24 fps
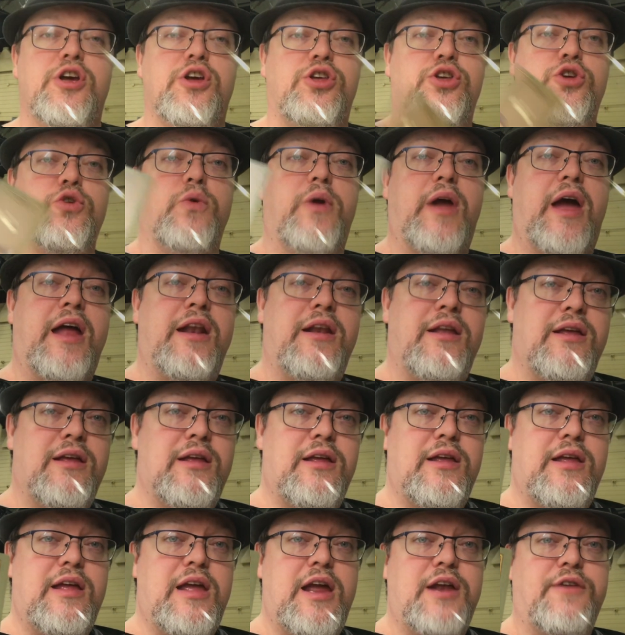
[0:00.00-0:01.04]
you get
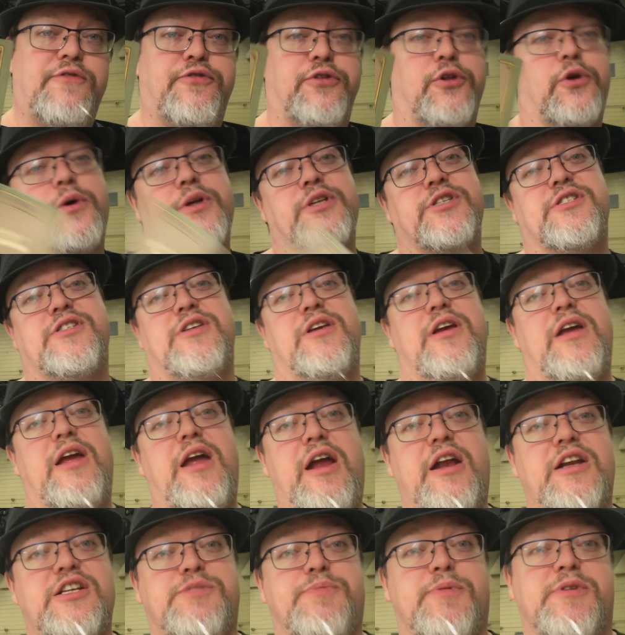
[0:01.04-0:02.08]
influence
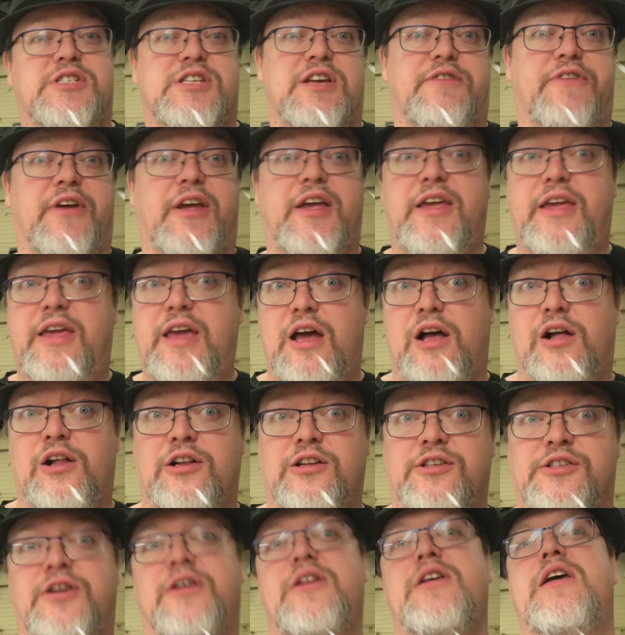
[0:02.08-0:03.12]
in a specific
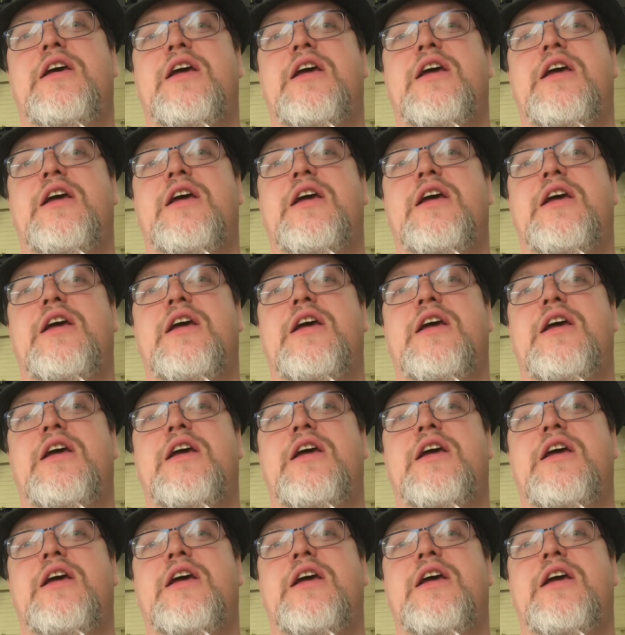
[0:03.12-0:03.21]
guild.